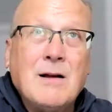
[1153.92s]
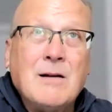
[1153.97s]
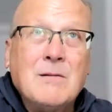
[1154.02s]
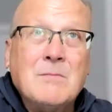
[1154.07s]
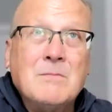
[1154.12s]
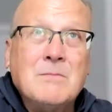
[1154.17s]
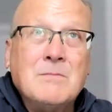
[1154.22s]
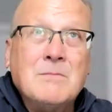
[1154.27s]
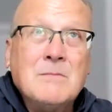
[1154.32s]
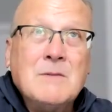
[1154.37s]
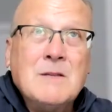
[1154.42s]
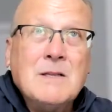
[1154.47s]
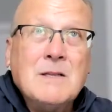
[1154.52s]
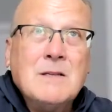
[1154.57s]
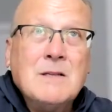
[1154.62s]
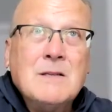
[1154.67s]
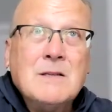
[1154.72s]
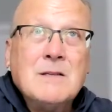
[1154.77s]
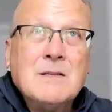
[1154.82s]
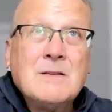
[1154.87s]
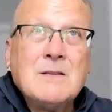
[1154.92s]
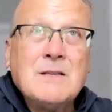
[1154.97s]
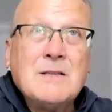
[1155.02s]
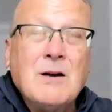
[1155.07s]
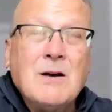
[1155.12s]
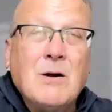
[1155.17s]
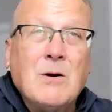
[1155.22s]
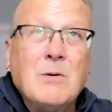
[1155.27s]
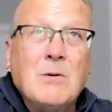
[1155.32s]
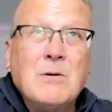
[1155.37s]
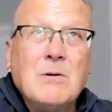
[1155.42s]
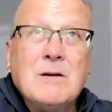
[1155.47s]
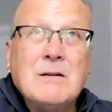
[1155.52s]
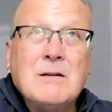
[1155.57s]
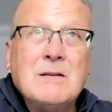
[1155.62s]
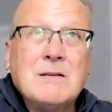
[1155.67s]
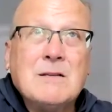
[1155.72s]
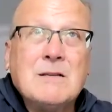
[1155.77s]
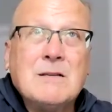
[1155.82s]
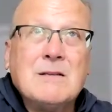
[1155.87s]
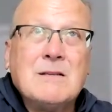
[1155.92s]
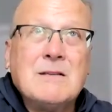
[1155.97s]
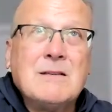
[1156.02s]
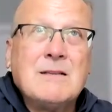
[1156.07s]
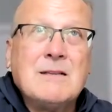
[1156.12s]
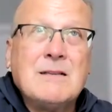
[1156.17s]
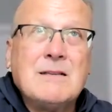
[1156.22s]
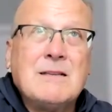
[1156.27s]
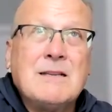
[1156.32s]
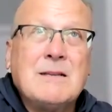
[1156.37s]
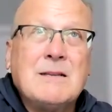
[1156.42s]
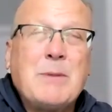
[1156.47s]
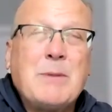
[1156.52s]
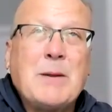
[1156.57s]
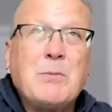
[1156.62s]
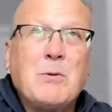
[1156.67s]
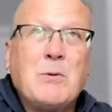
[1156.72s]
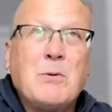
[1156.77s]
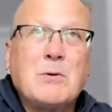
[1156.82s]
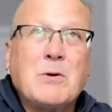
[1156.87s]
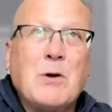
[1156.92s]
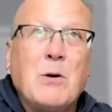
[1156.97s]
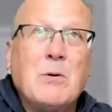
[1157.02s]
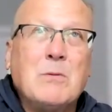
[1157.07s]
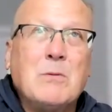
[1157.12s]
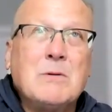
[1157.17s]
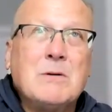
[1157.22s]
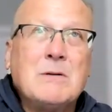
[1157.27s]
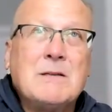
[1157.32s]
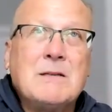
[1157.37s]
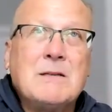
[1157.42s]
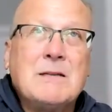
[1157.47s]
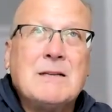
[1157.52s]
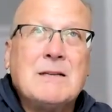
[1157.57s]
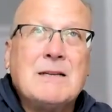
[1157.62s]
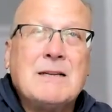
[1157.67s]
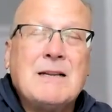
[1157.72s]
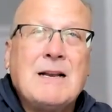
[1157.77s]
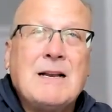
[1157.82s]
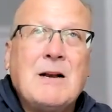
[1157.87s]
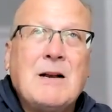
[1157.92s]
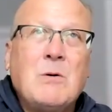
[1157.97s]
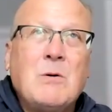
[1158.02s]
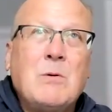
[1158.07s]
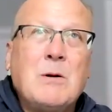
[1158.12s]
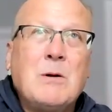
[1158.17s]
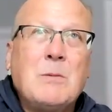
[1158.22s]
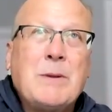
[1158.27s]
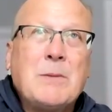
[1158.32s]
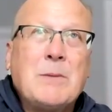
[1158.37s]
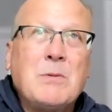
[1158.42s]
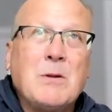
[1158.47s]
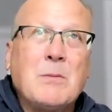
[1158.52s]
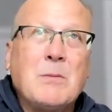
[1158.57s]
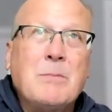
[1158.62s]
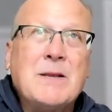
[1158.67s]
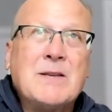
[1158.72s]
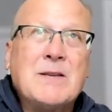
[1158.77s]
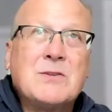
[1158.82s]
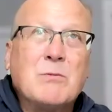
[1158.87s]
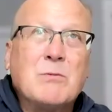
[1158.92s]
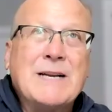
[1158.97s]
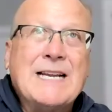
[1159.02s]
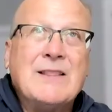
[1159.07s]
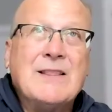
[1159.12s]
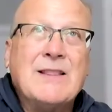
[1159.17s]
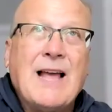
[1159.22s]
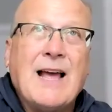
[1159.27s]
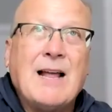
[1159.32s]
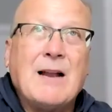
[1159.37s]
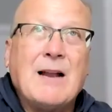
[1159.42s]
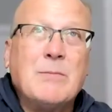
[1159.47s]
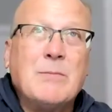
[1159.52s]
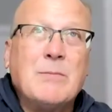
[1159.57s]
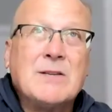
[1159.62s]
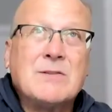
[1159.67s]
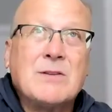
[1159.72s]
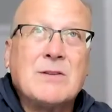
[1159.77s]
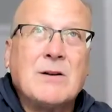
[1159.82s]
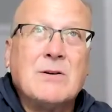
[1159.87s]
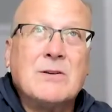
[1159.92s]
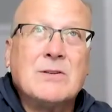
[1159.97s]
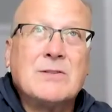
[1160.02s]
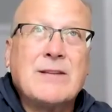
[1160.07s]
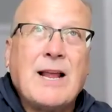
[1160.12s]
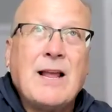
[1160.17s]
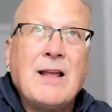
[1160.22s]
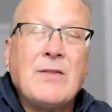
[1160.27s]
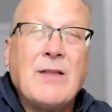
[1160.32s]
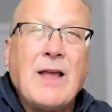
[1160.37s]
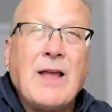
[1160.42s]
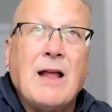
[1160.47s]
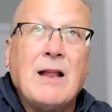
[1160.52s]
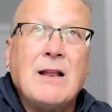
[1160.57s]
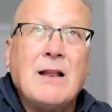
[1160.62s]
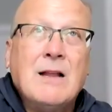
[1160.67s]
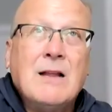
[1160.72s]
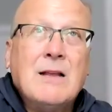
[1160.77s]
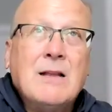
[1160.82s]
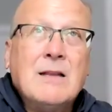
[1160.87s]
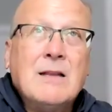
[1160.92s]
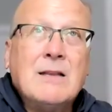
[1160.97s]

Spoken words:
Um, you know, and people will go, and I don't want people to misread that or misunderstand that.